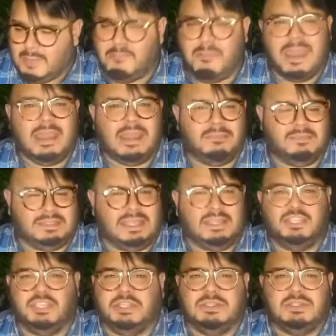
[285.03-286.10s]
makeup
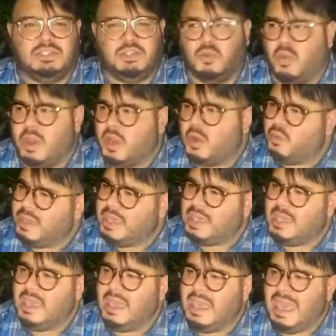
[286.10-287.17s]
sessions, to where
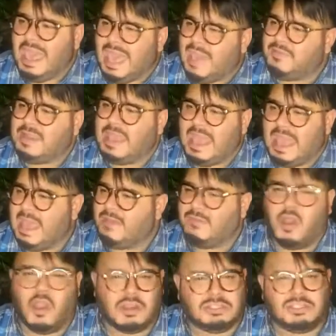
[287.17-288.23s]
we have to have
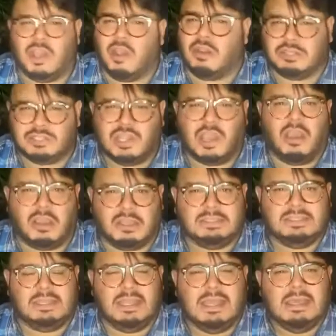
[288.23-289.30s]
heart-to-heart
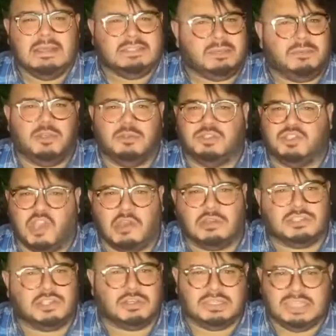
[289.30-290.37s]
talks. And some of those
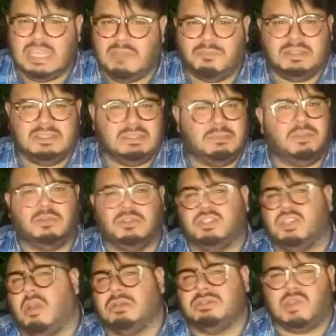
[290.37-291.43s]
talks are deep, and some of those
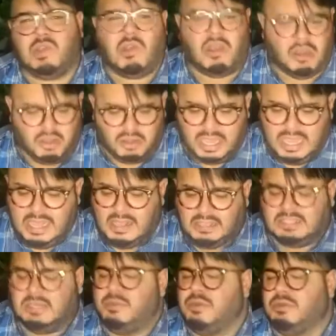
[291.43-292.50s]
talks are hard.
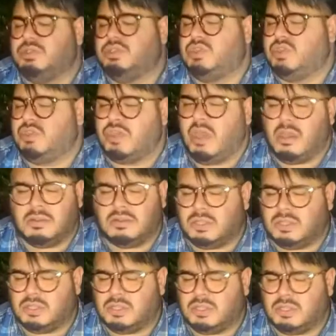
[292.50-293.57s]
Some of those
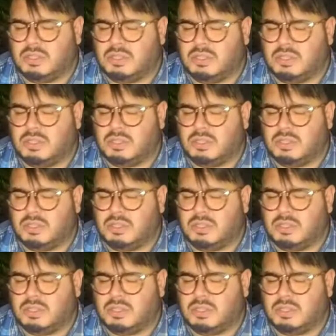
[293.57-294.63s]
talks are
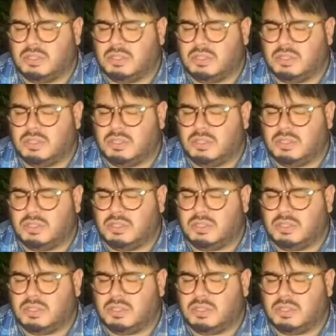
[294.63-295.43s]
thought-provoking, and some of those